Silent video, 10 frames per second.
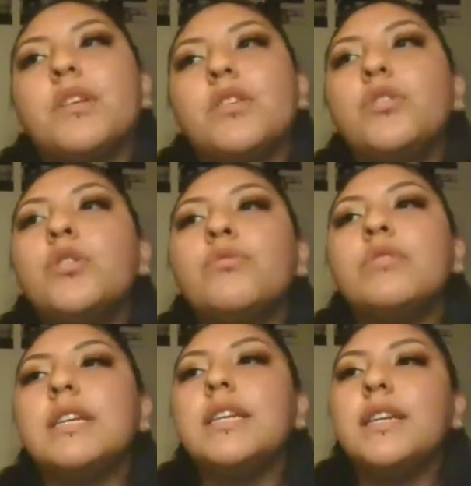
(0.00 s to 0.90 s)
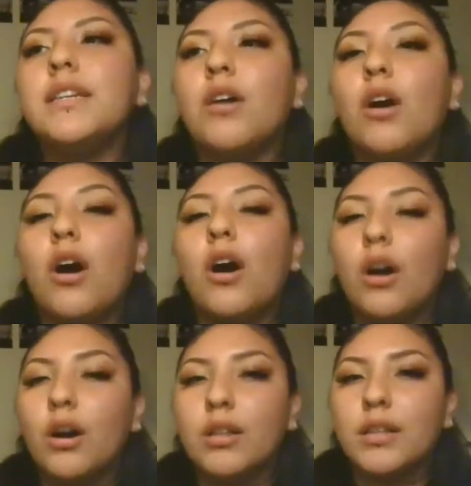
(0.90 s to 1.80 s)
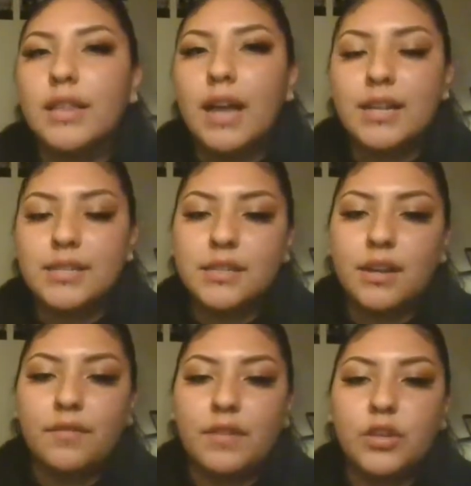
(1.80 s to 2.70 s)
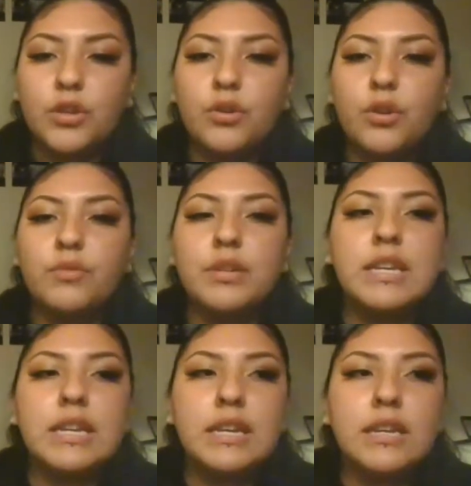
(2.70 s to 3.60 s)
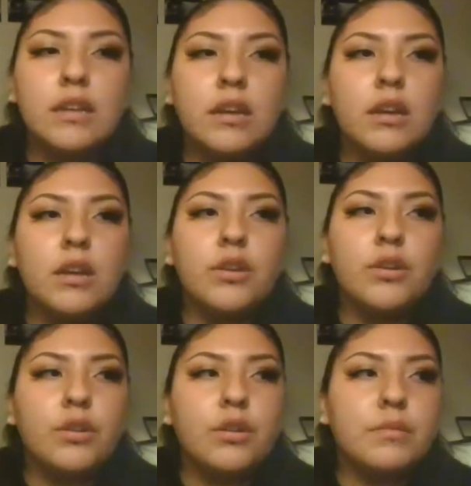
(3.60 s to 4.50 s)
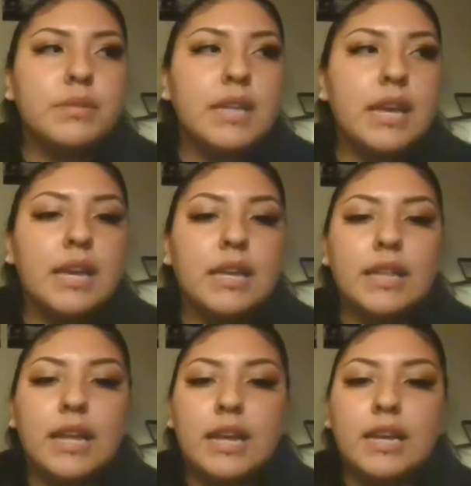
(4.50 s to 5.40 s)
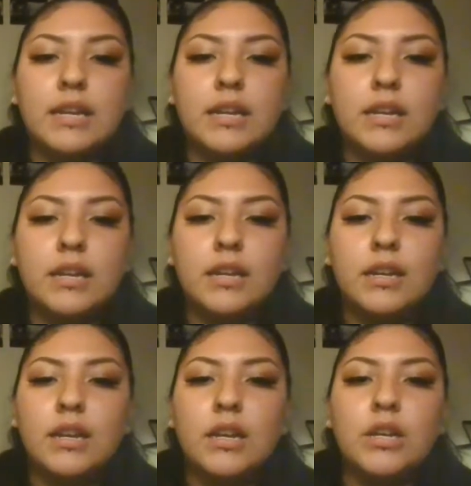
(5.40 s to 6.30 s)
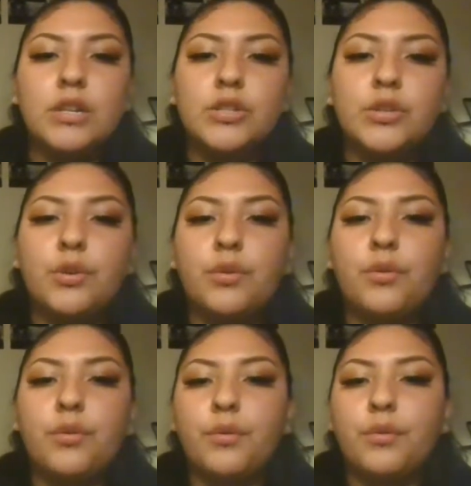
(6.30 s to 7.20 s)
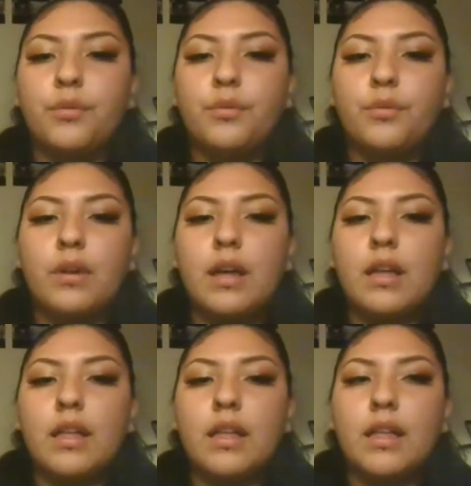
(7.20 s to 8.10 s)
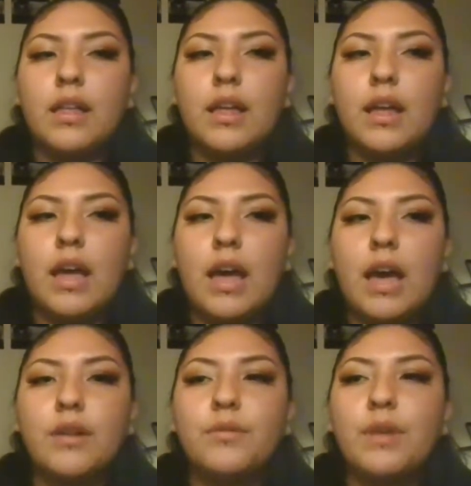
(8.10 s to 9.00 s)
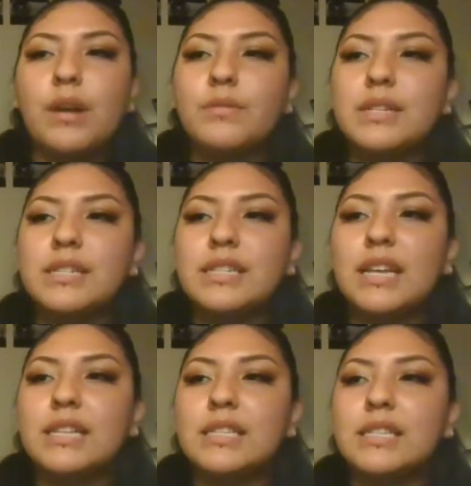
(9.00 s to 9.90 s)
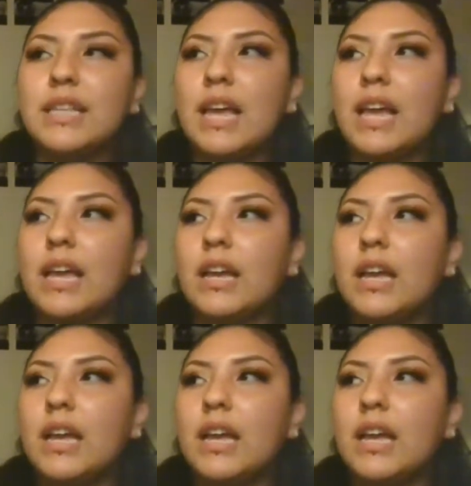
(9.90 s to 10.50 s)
you don't need all of that stuff. Like, you don't need, you know what I'm saying, like, to, I don't want to say to, like,